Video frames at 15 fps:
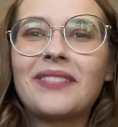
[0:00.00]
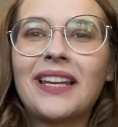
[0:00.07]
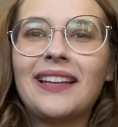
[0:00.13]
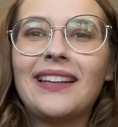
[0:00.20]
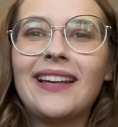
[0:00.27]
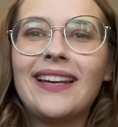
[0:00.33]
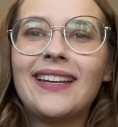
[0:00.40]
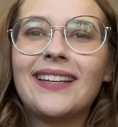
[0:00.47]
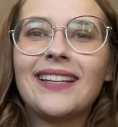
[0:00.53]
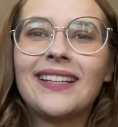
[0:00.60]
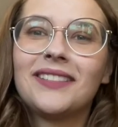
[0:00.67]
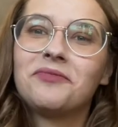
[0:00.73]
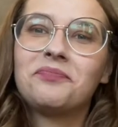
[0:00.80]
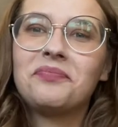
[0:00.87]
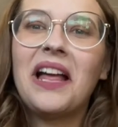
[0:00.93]
like
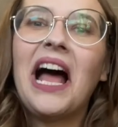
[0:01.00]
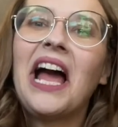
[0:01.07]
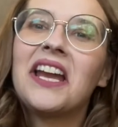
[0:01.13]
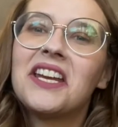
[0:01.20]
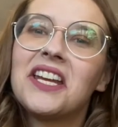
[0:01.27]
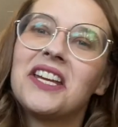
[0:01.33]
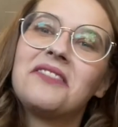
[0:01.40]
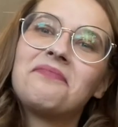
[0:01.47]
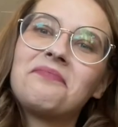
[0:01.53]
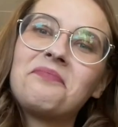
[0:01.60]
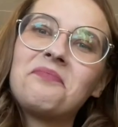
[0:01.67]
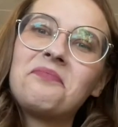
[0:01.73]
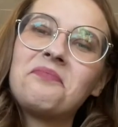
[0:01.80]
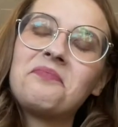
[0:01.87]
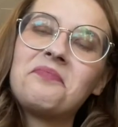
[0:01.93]
I did.
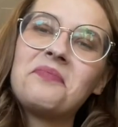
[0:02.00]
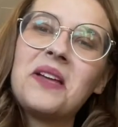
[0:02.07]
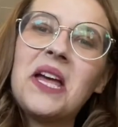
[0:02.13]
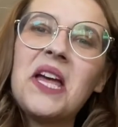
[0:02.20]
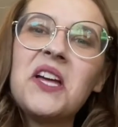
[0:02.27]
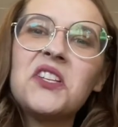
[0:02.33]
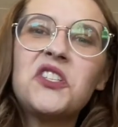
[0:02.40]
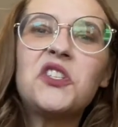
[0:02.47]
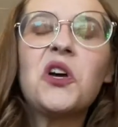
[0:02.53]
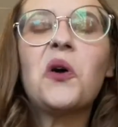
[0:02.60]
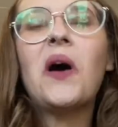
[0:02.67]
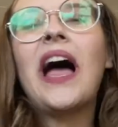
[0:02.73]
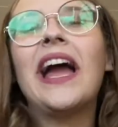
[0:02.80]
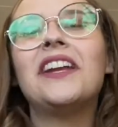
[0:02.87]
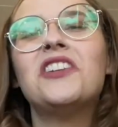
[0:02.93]
So
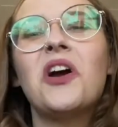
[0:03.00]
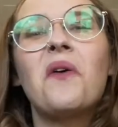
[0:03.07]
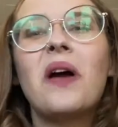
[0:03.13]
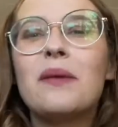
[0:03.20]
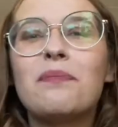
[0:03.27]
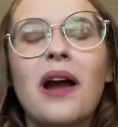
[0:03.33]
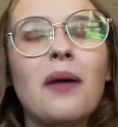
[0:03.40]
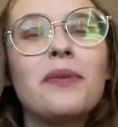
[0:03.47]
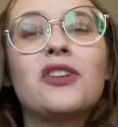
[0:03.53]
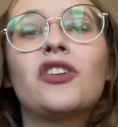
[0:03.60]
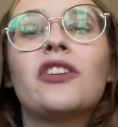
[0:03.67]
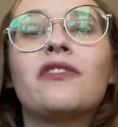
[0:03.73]
I know I probably could have